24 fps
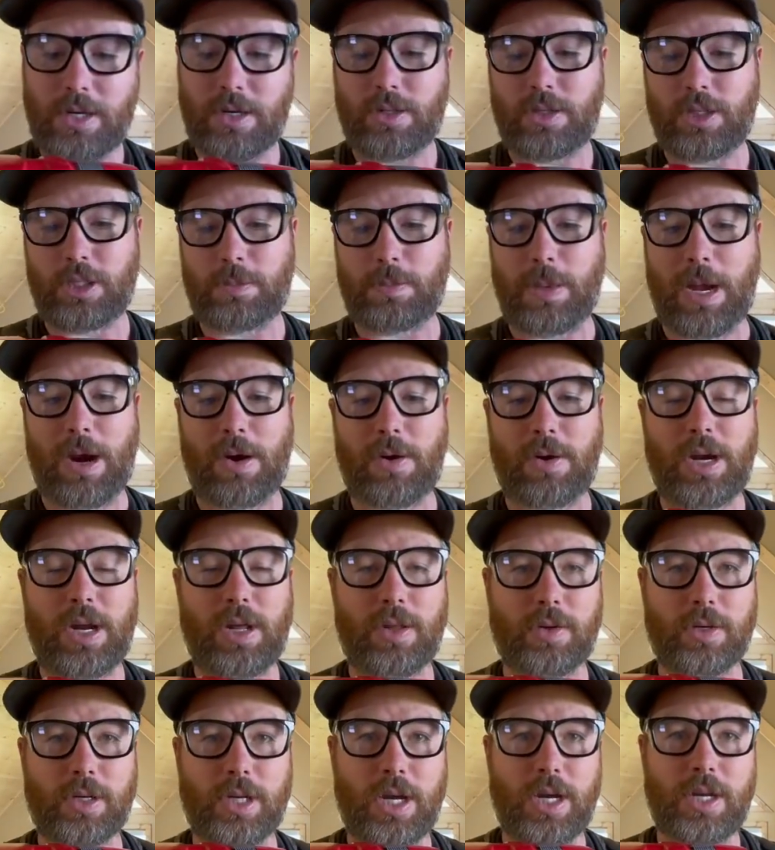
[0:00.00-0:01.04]
on this power
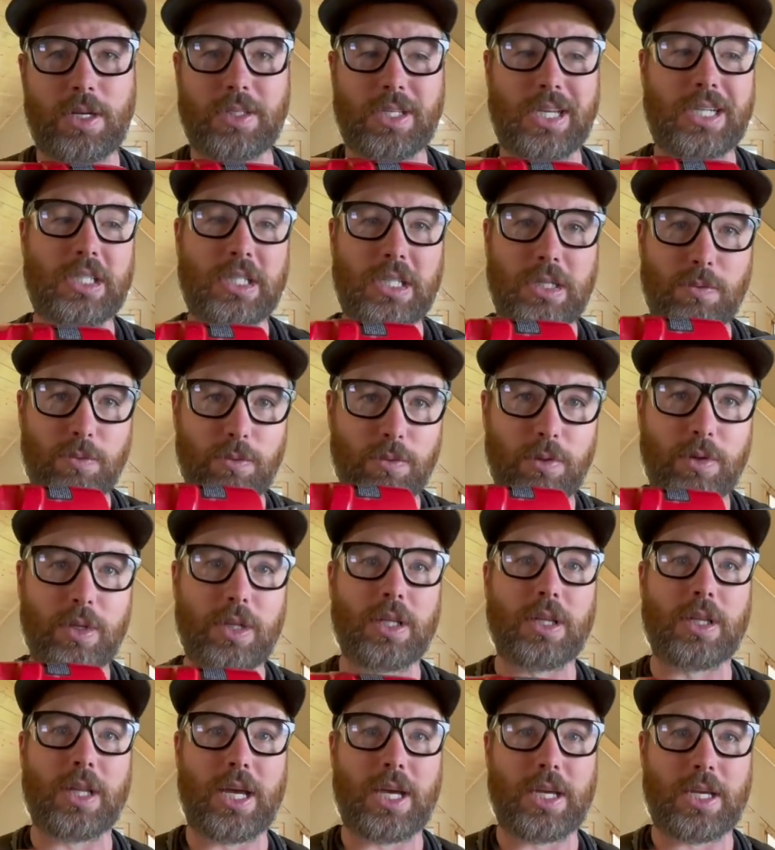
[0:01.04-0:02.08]
nailer gun is actually
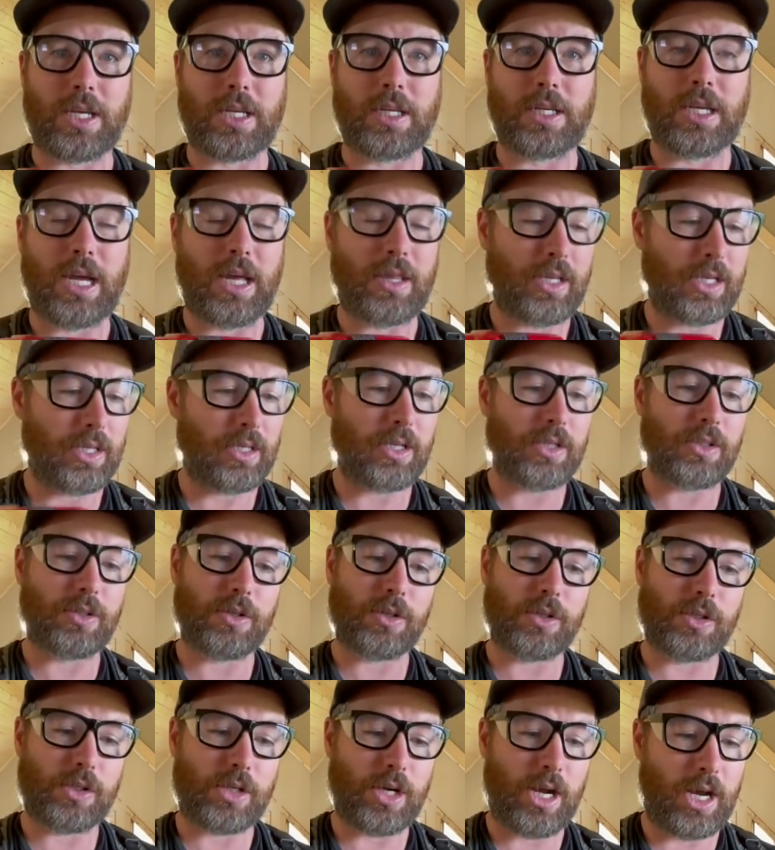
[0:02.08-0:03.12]
really like it. I think it does a
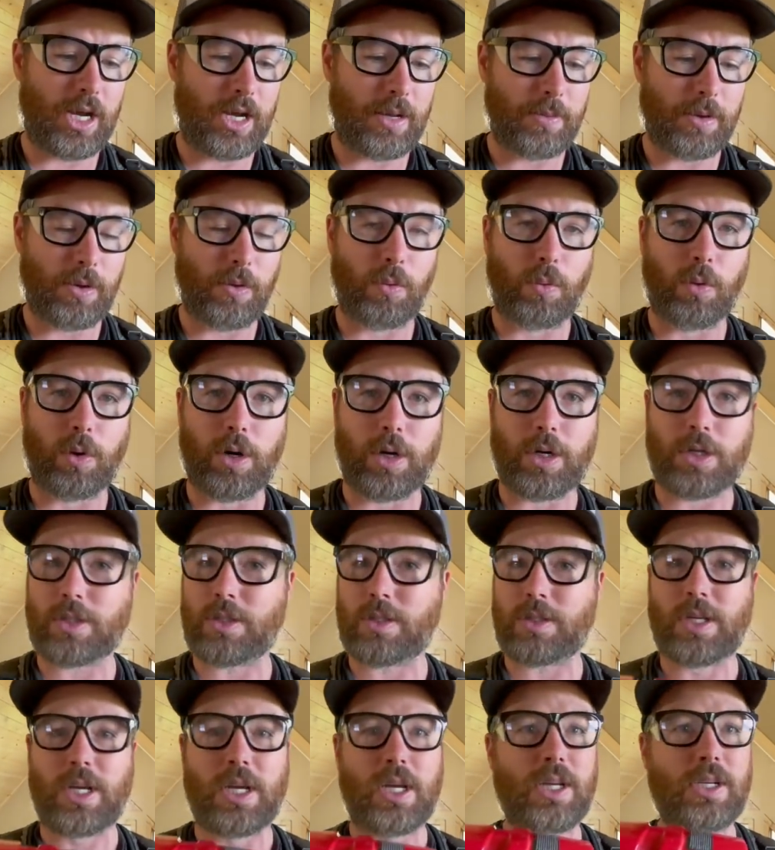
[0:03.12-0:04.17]
good job. It
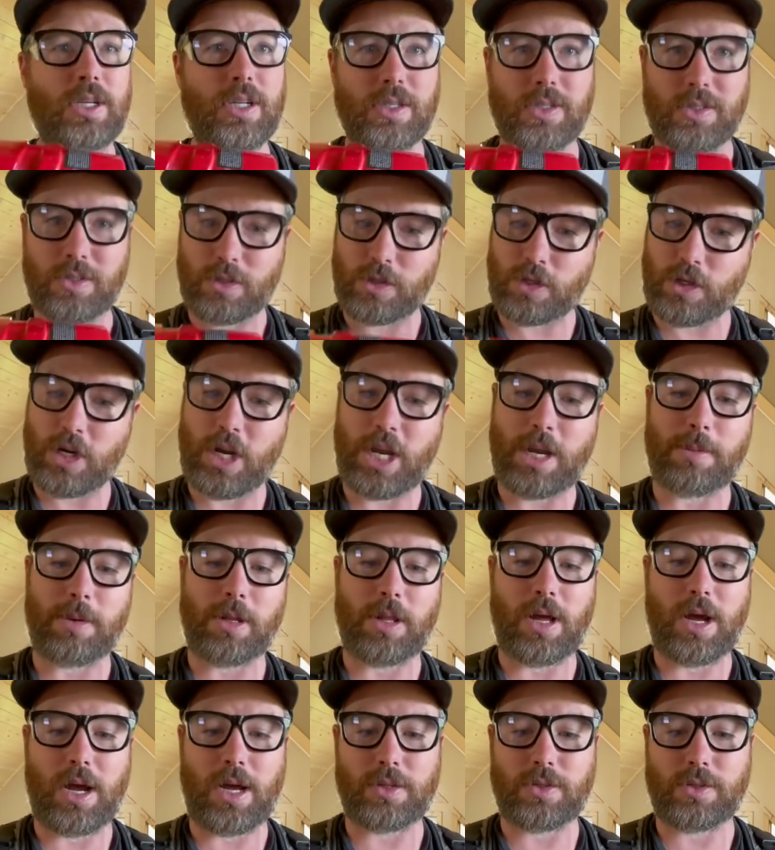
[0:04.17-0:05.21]
works, doesn't jam a
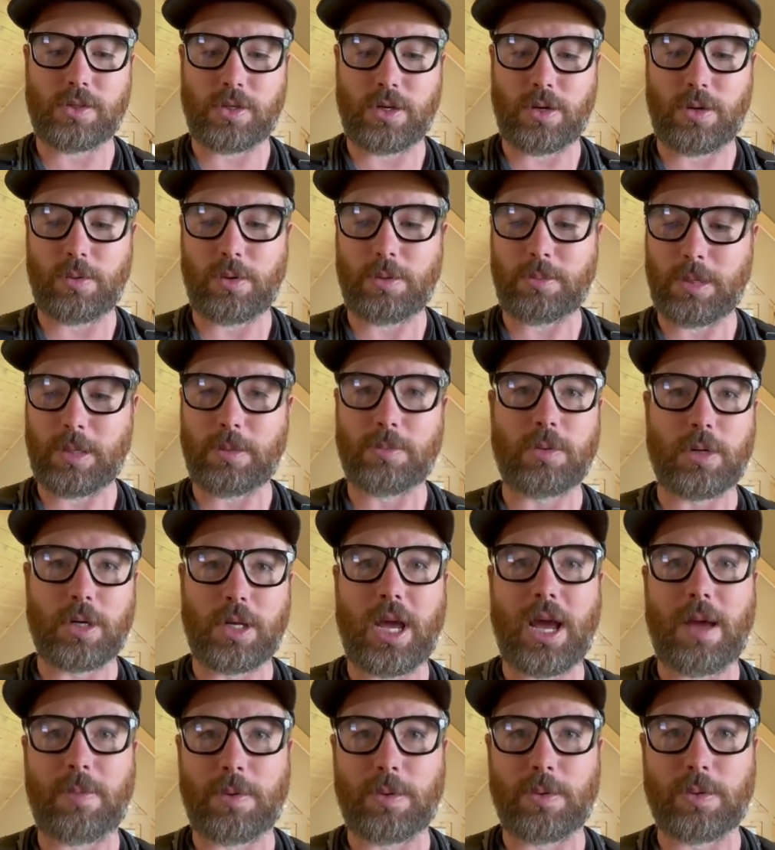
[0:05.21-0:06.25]
lot. So we've been pretty
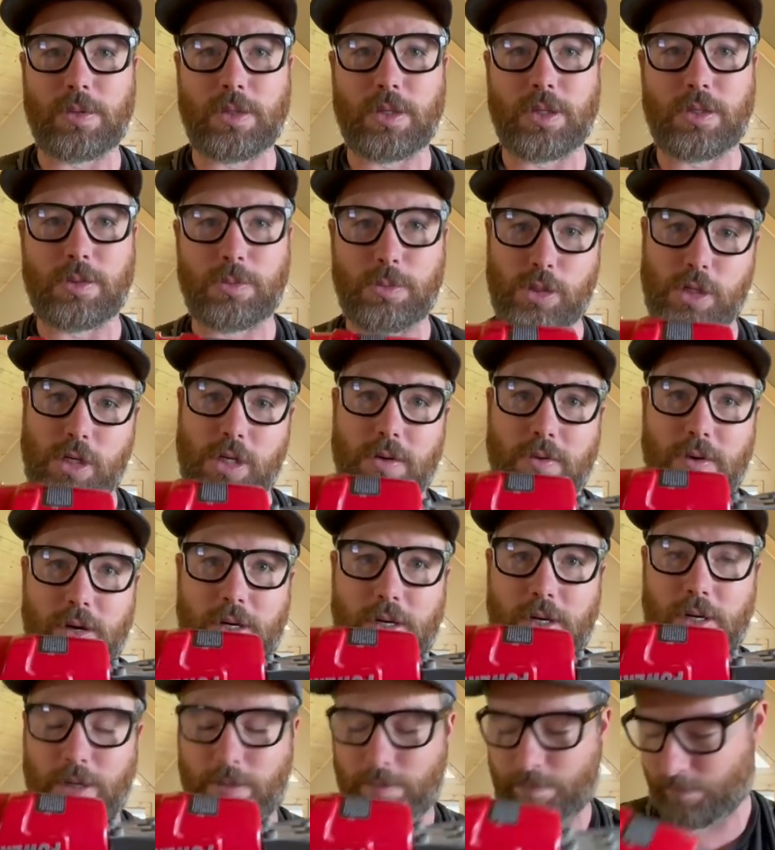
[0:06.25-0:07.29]
happy with this machine right
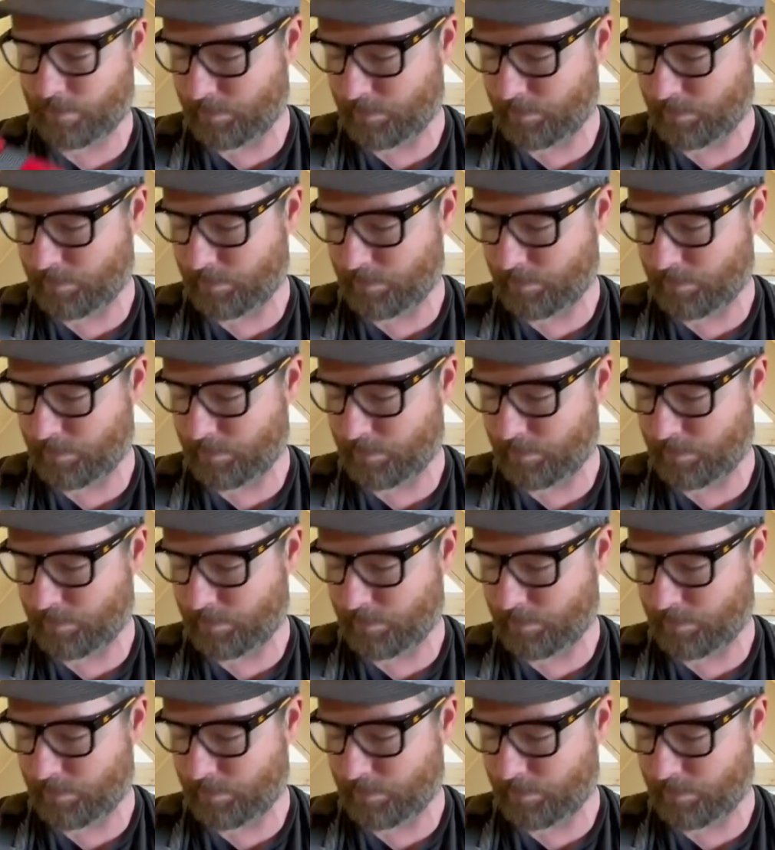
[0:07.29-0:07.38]
here.